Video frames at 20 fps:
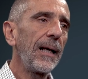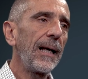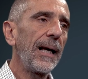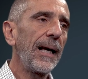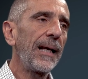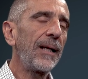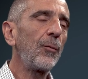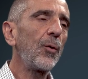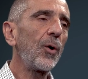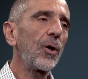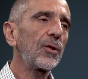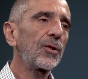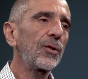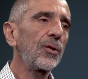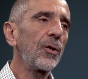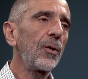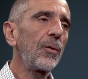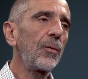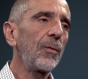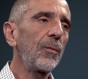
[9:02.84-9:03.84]
And there was
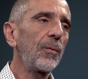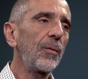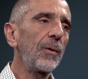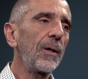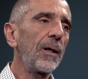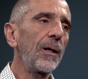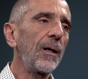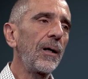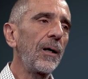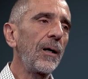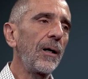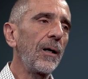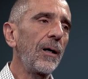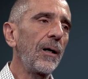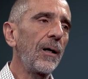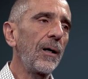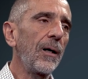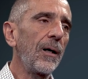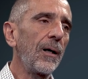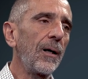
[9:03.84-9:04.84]
no
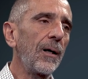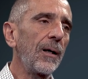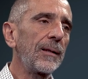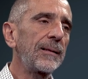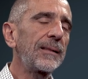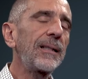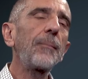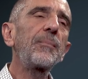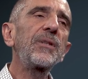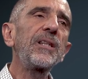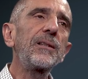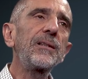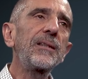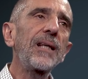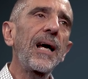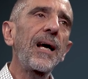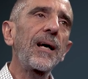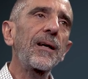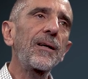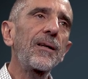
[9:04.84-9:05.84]
uh, septic
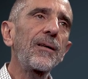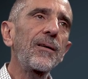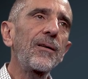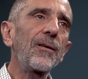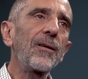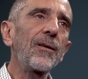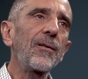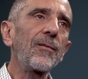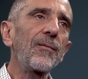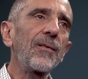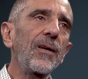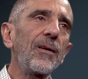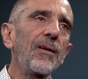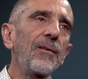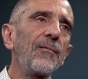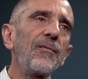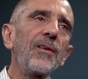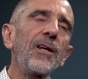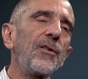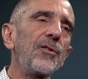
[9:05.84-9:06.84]
tank. You know, the
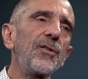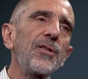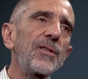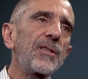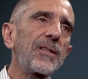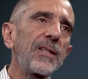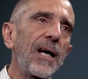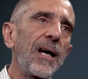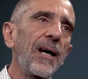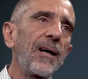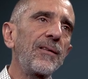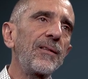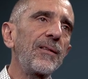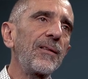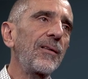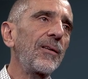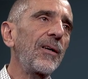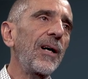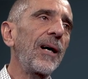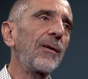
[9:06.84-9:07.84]
villages had
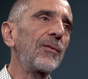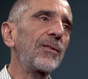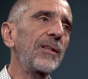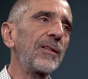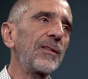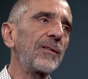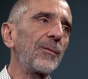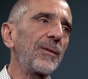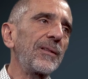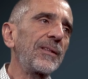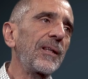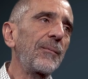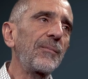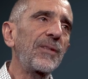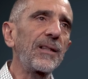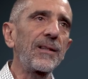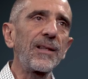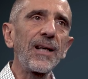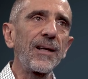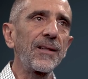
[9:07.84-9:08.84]
houses with
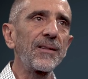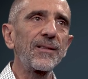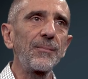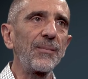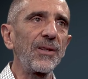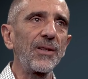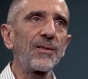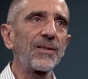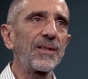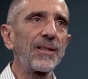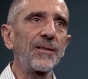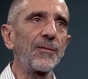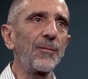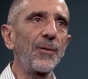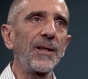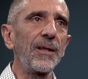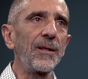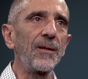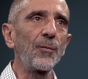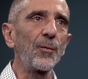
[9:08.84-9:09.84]
septic tanks because the
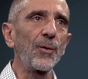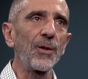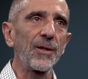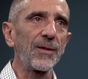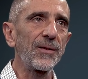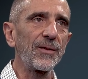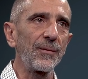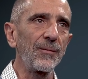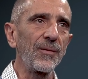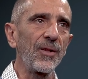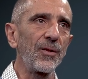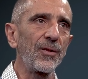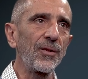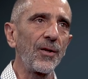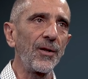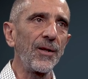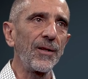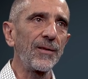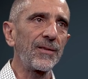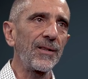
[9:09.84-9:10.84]
way it works and the
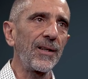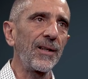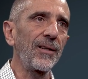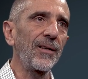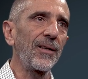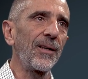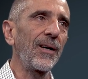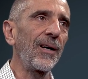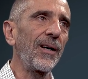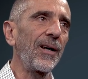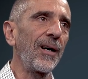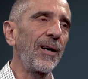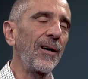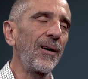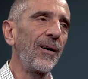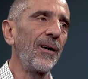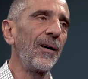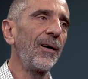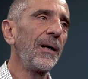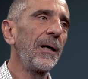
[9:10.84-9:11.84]
toilets
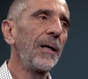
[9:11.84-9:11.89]
are,